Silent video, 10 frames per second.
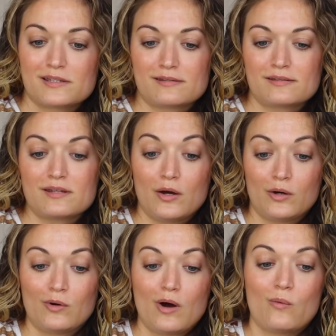
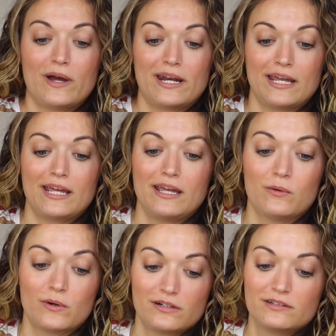So when I
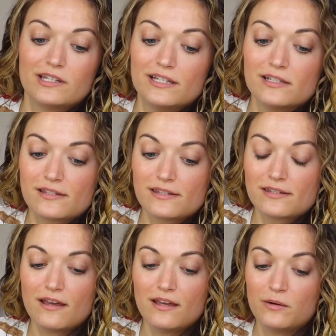ordered this,